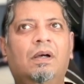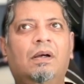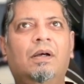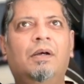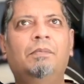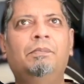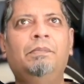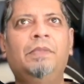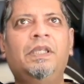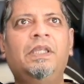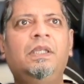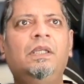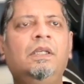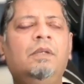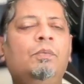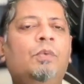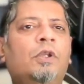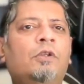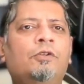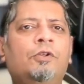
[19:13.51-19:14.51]
A meal
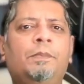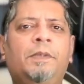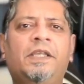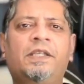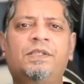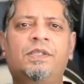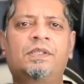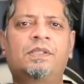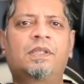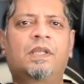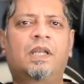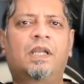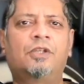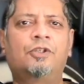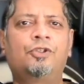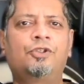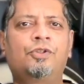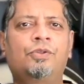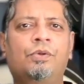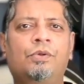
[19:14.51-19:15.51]
in one of the places that I
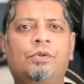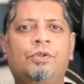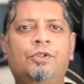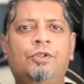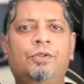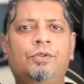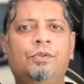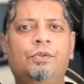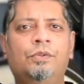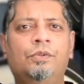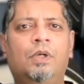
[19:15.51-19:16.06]
showed you